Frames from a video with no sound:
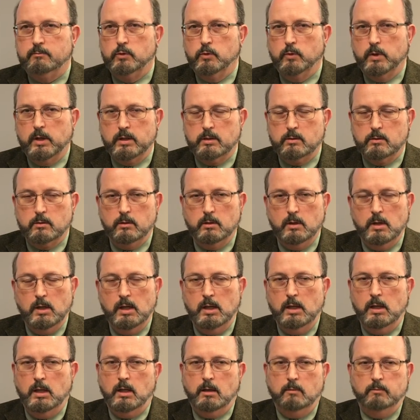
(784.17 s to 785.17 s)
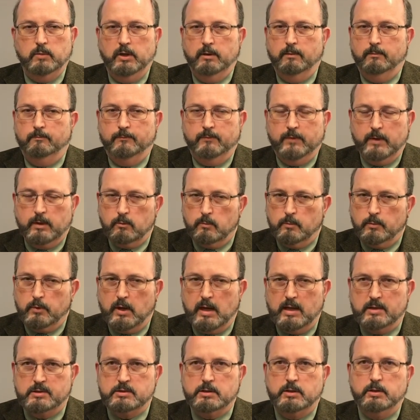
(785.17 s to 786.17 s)
director. I've been a federal
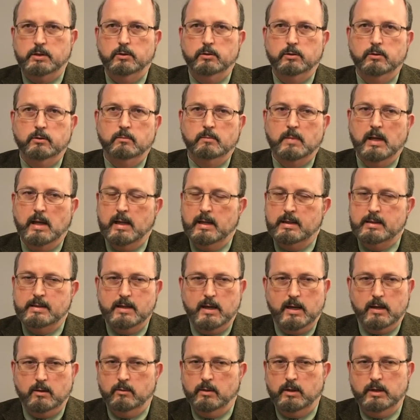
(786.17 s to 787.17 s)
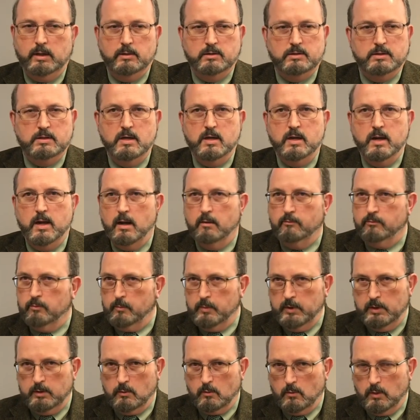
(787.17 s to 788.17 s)
prosecutor. My integrity has never
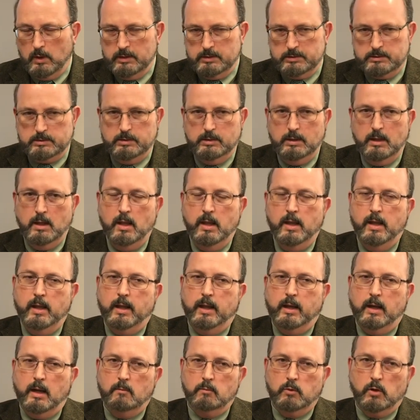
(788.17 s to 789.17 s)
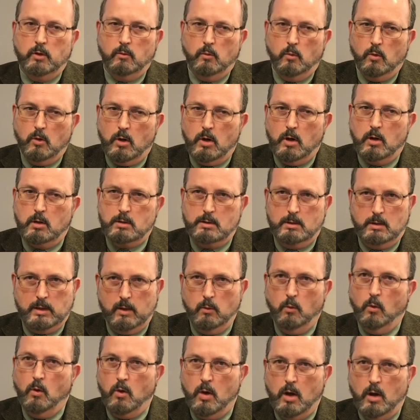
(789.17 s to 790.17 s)
been questioned, and I'm going to walk the
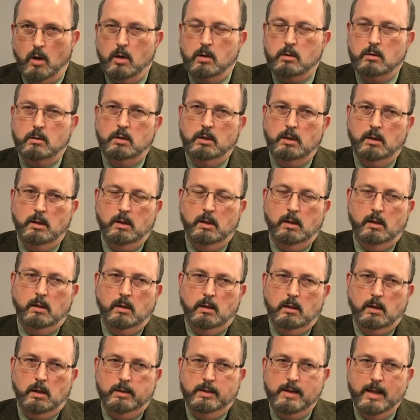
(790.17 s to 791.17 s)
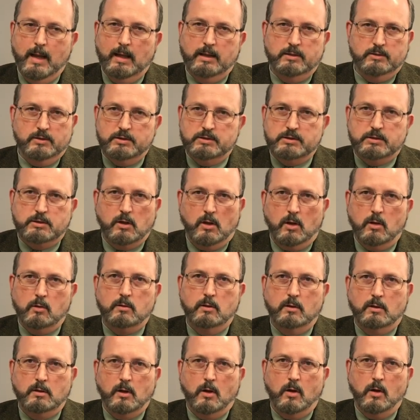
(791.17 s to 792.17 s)
walk and not just talk
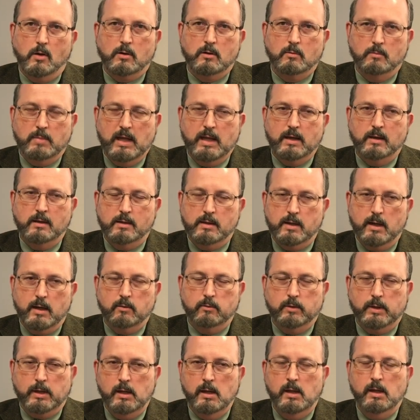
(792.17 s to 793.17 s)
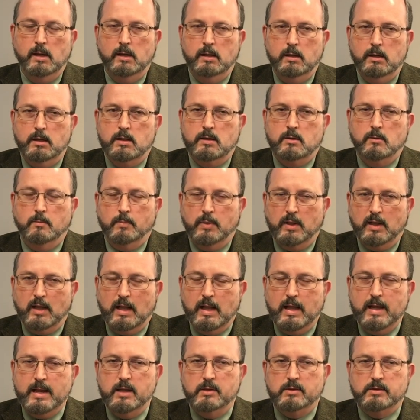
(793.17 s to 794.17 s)
the talk about integrity. In
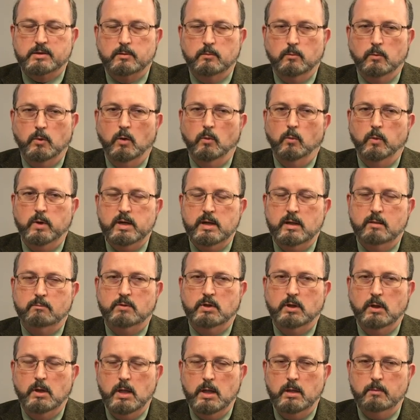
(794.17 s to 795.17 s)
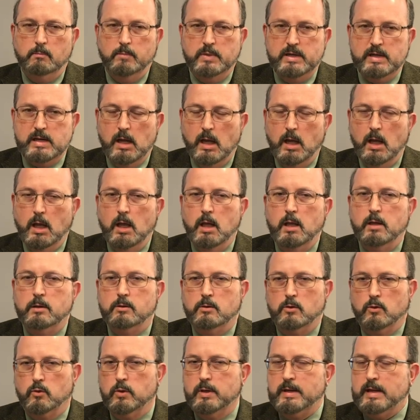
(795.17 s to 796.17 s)
compliance, what we have done
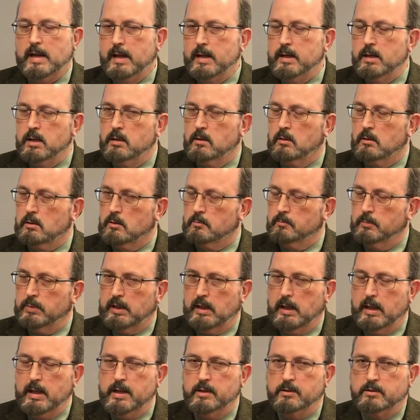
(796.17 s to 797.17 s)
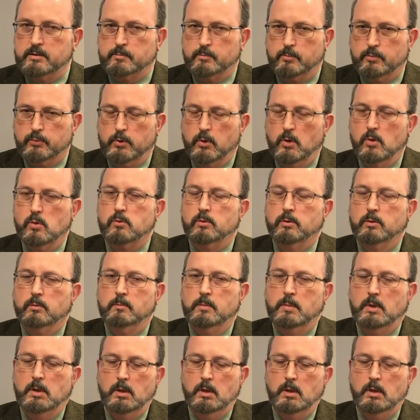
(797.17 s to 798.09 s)
beyond creating a compliance program,